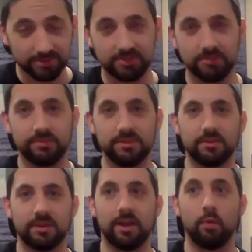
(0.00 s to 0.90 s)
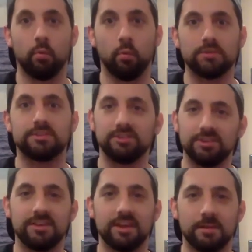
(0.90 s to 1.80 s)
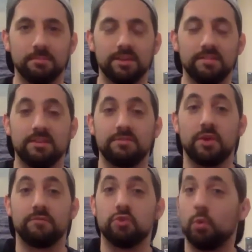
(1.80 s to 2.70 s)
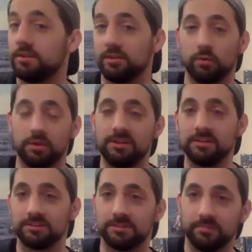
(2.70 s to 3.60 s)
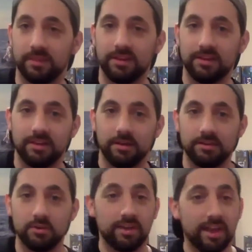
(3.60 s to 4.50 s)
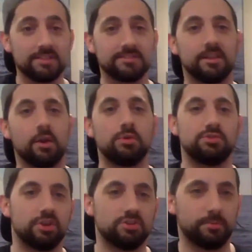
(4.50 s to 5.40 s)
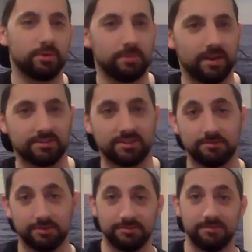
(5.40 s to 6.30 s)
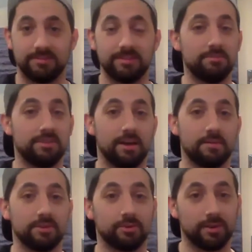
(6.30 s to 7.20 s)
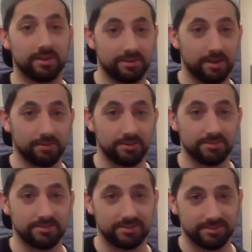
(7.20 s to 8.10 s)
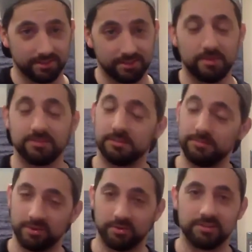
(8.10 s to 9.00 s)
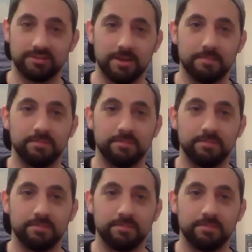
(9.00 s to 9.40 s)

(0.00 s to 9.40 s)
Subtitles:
to figuring out what's a good game, even if you have no idea what it is. You can't necessarily always judge a book by its cover. Sometimes a great cover doesn't necessarily mean it's going to be a great game.